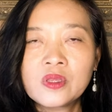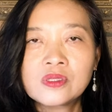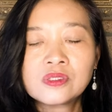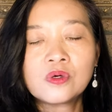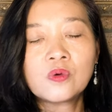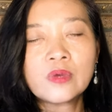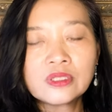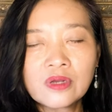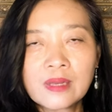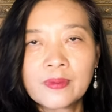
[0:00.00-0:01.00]
So when
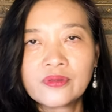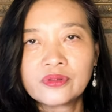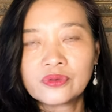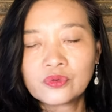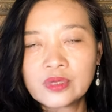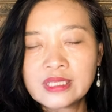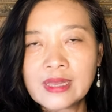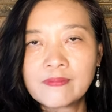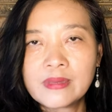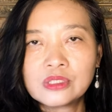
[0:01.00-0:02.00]
talk about the three
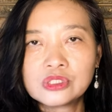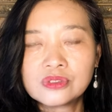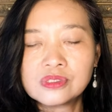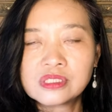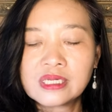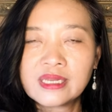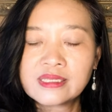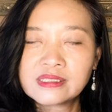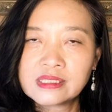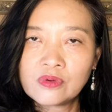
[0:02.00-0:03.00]
dimensions,
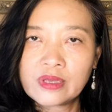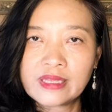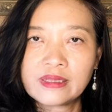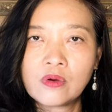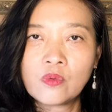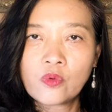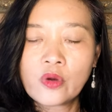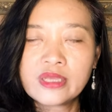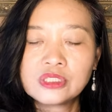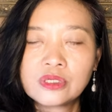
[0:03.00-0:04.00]
let's look at
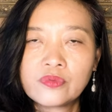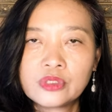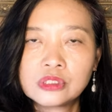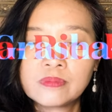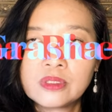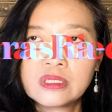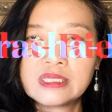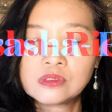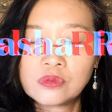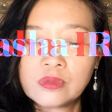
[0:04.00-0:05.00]
Grasha-Riechman
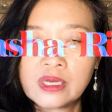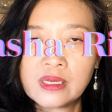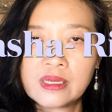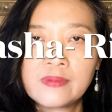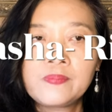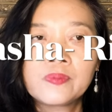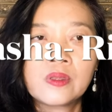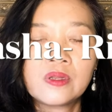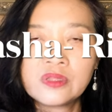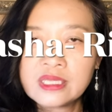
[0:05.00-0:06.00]
is
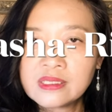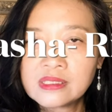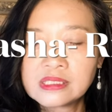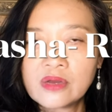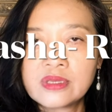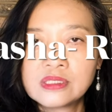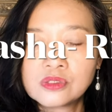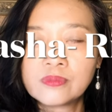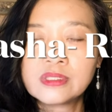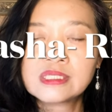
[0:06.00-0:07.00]
learning style
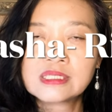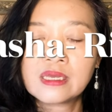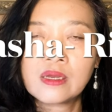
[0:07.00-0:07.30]
instruments.